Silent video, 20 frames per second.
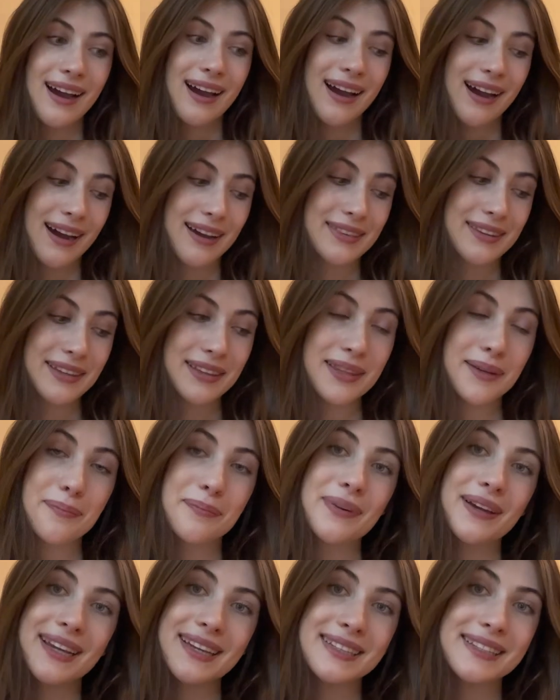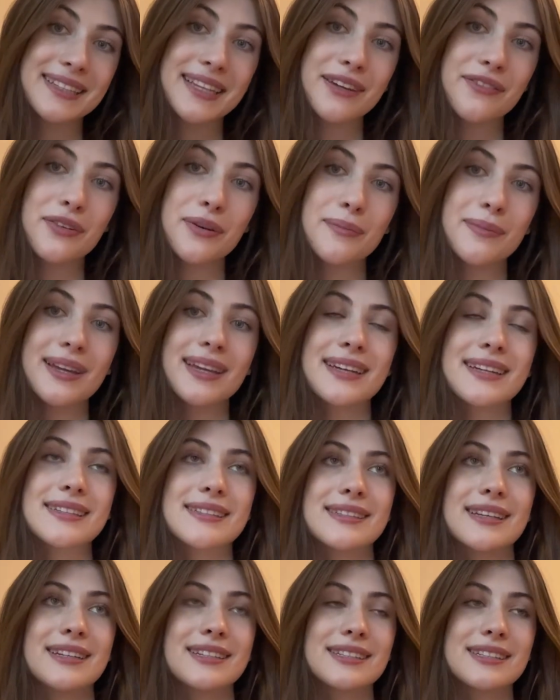I think the biggest thing for me
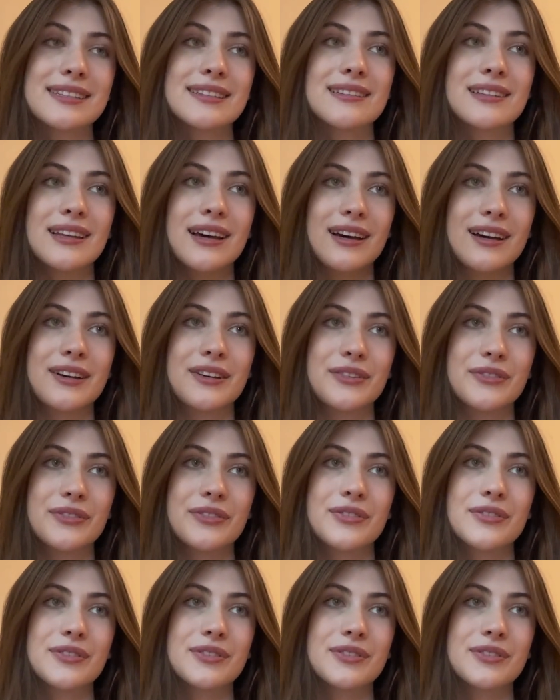is I just love